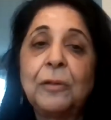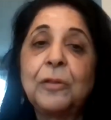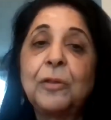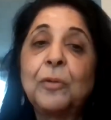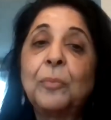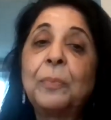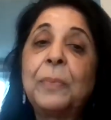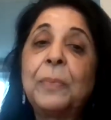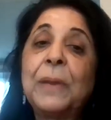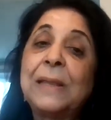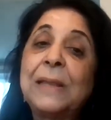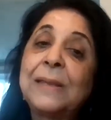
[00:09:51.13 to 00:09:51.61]

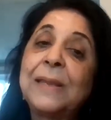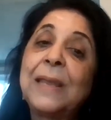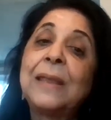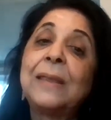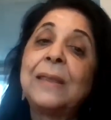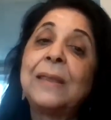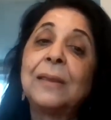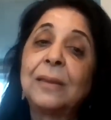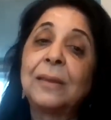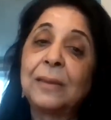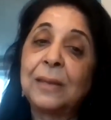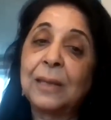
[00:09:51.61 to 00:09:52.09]
So
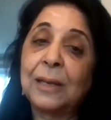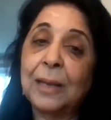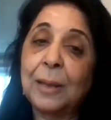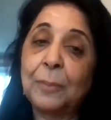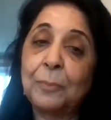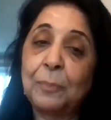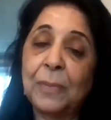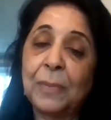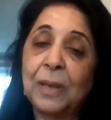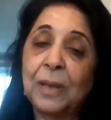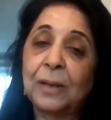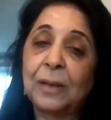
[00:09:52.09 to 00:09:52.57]
building the
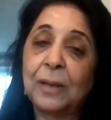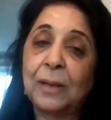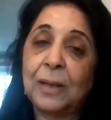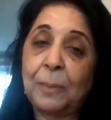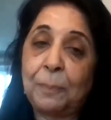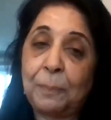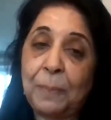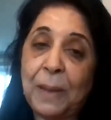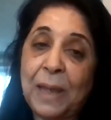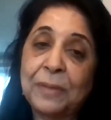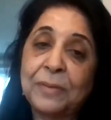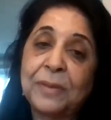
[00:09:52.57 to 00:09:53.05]

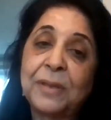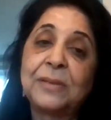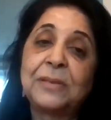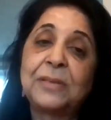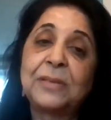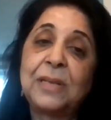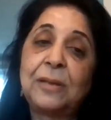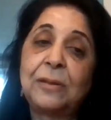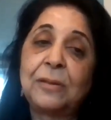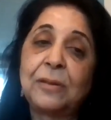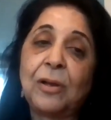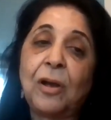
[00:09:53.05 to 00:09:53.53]

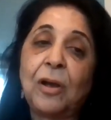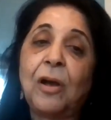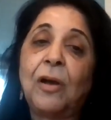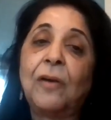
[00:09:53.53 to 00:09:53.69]
capacity